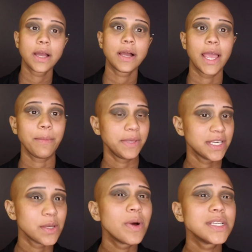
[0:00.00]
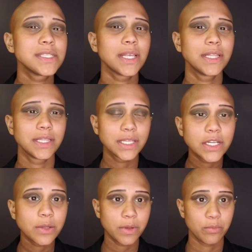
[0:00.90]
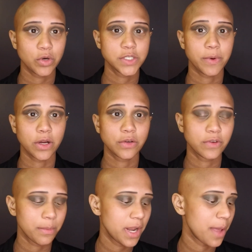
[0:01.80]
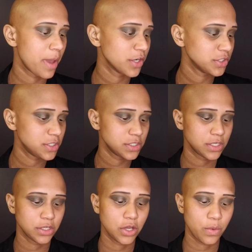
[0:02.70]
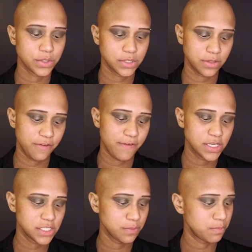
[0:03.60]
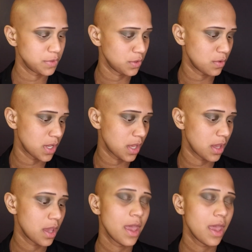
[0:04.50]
And because I want just a little bit more sparkle from it, I'm actually just going to go into the Fenty Beauty